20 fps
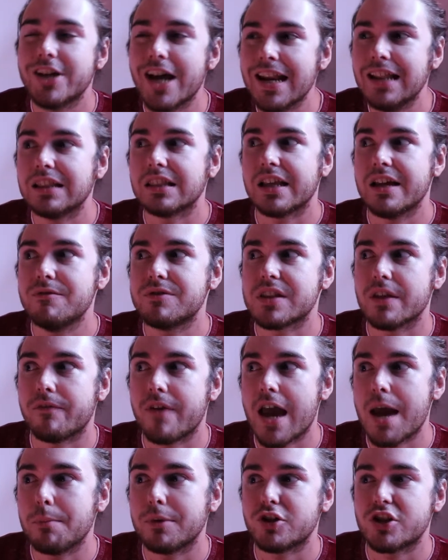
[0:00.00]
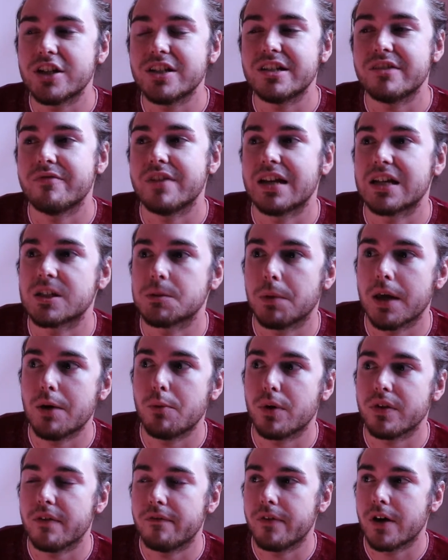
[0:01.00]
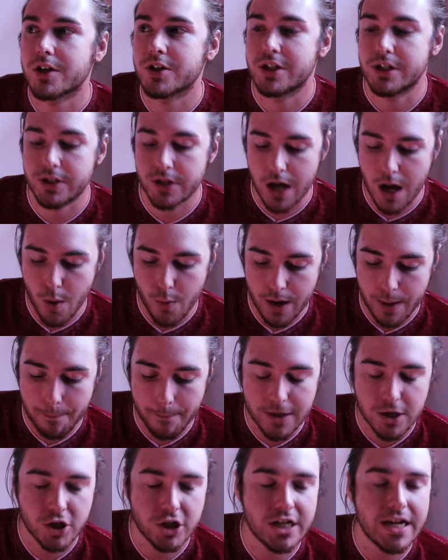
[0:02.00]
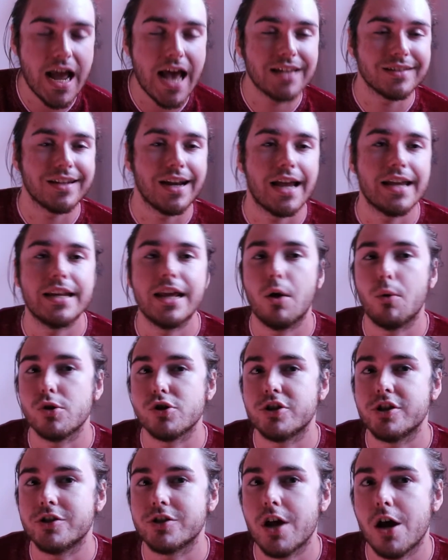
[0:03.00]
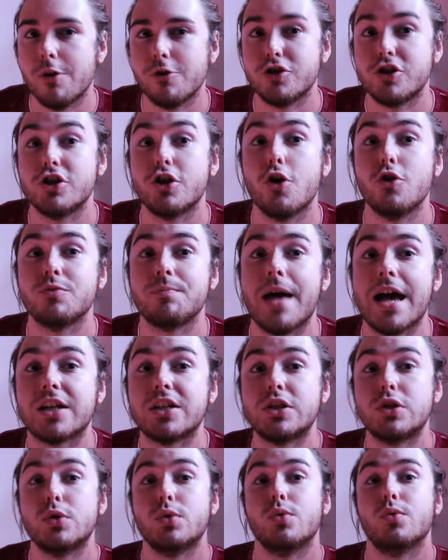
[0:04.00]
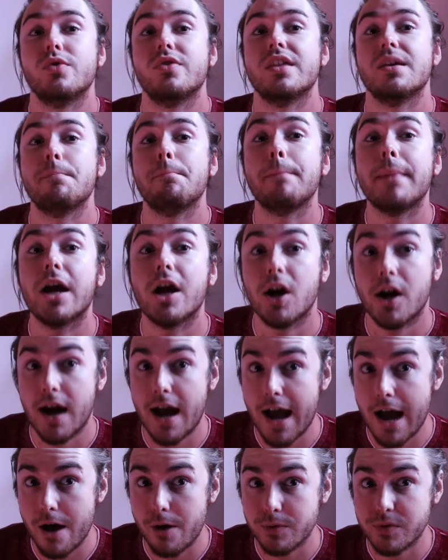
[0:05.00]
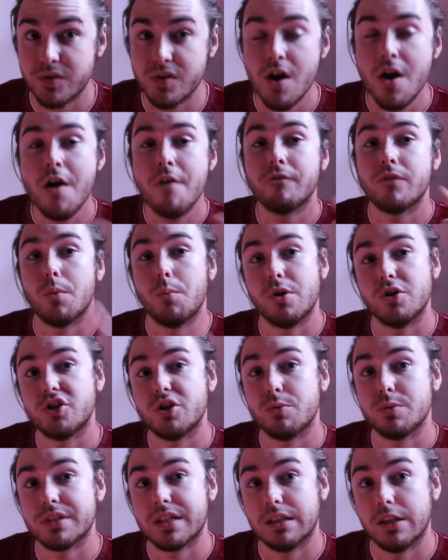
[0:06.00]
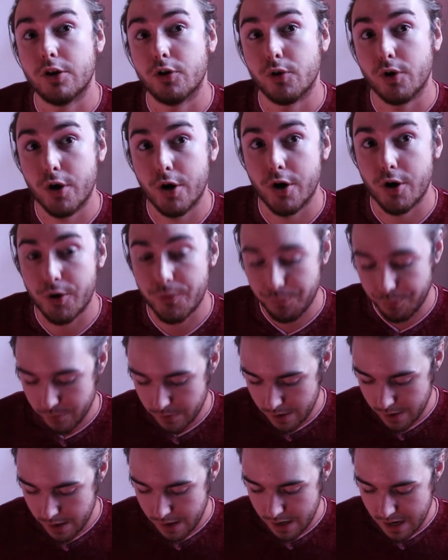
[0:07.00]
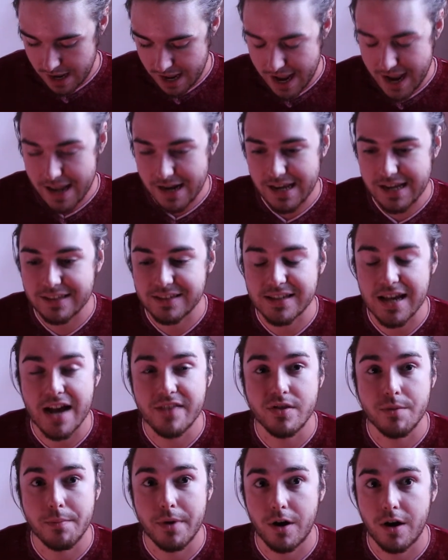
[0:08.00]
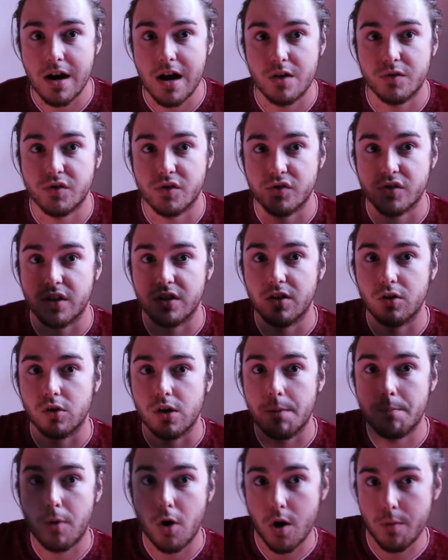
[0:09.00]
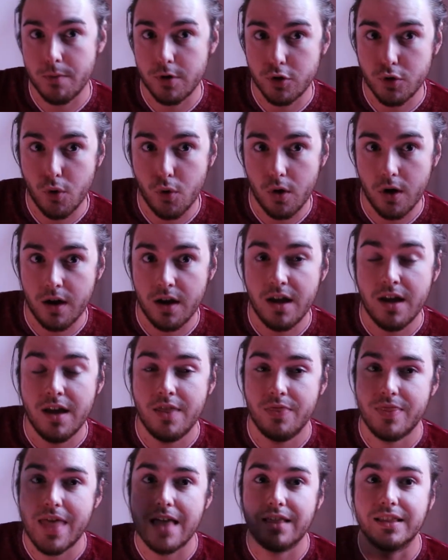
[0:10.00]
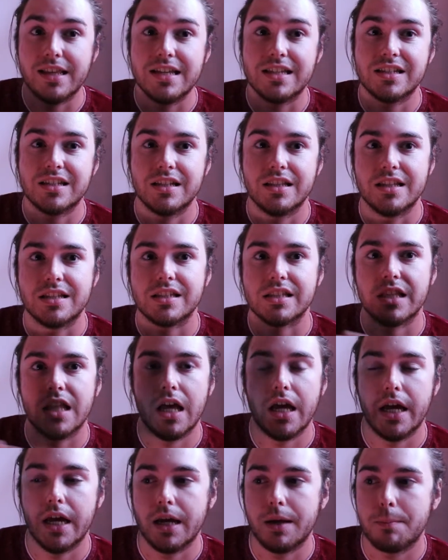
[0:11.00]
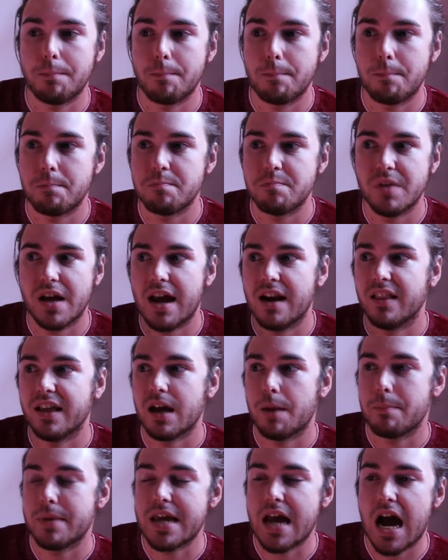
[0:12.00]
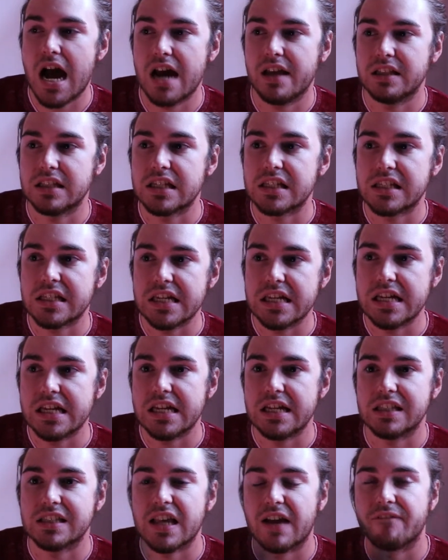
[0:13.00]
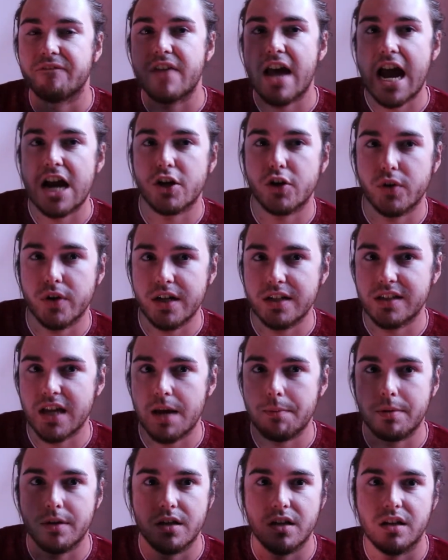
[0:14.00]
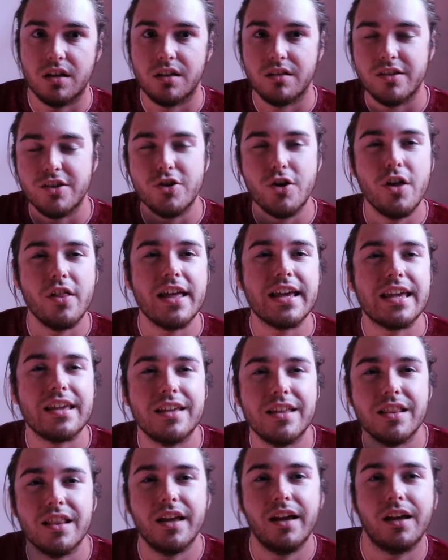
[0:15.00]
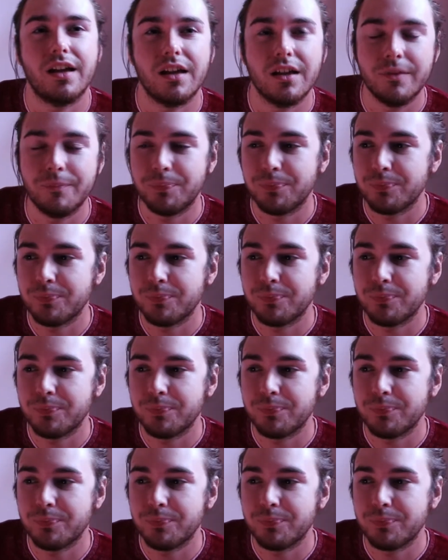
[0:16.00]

of leaves the family. She doesn't even explain where the fuck she's going, but she has an idea where she's going. She goes back to the mirror house from when she was a little girl. And inside the mirror house, there's a little compartment door that leads to this, like, kind of like a behind the scenes, like, factory type of, you know, like, in, like,